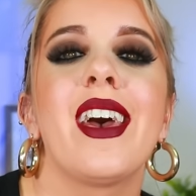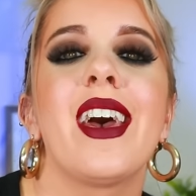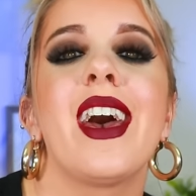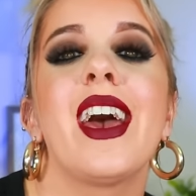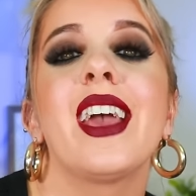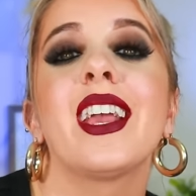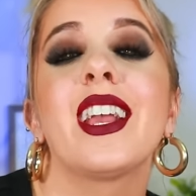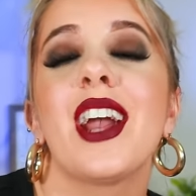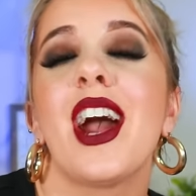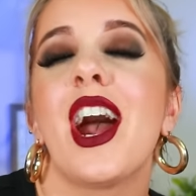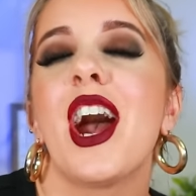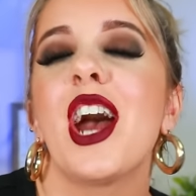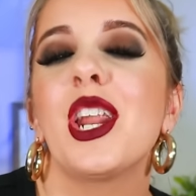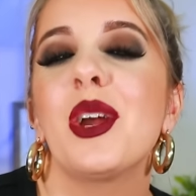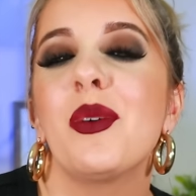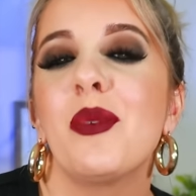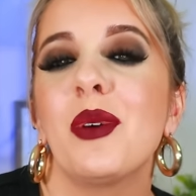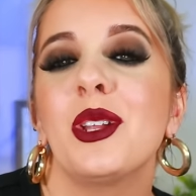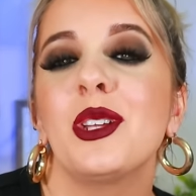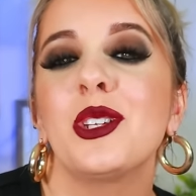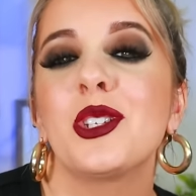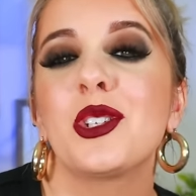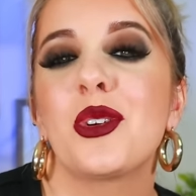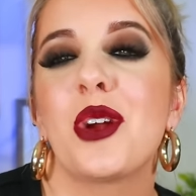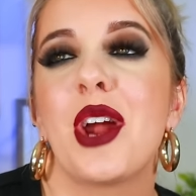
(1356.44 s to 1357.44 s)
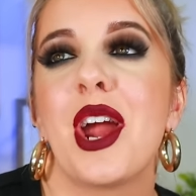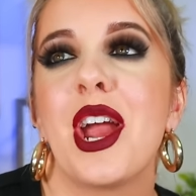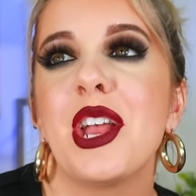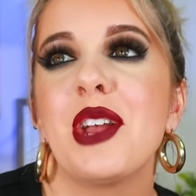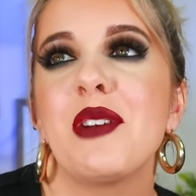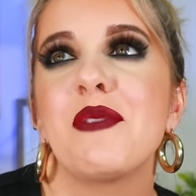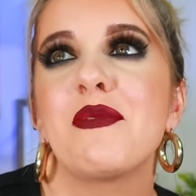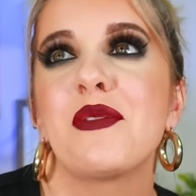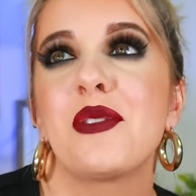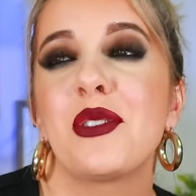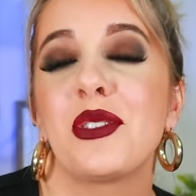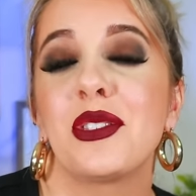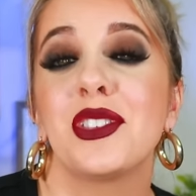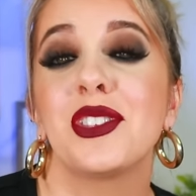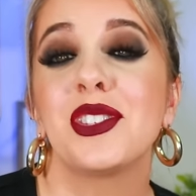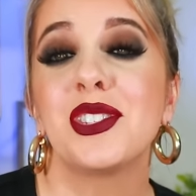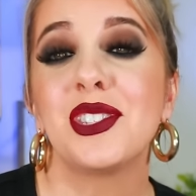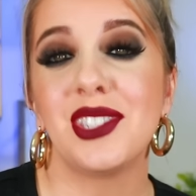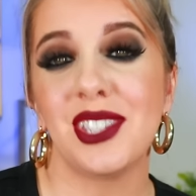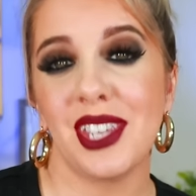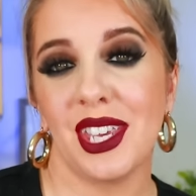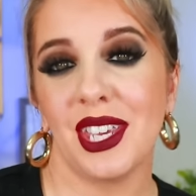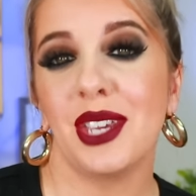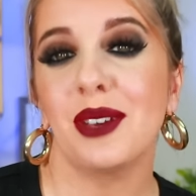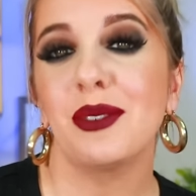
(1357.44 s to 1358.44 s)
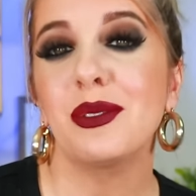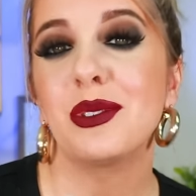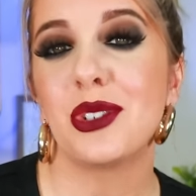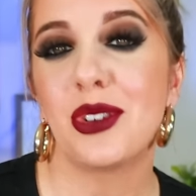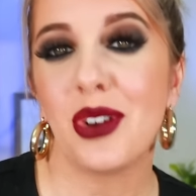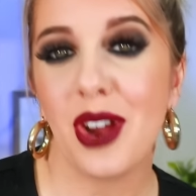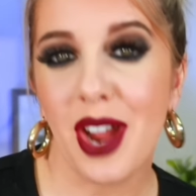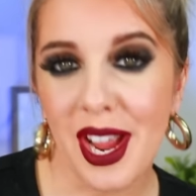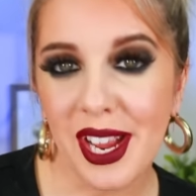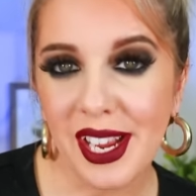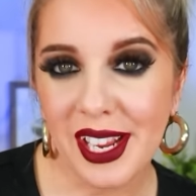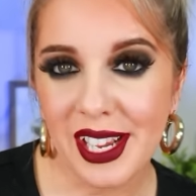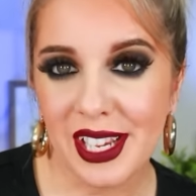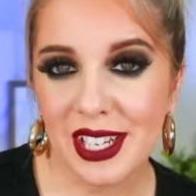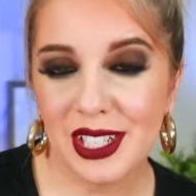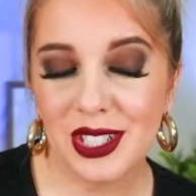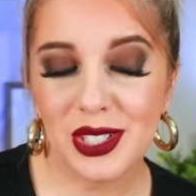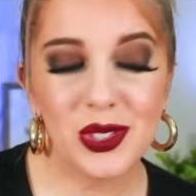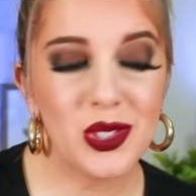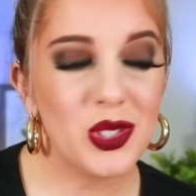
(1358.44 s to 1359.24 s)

I kind of want to try it for the sake of trying it.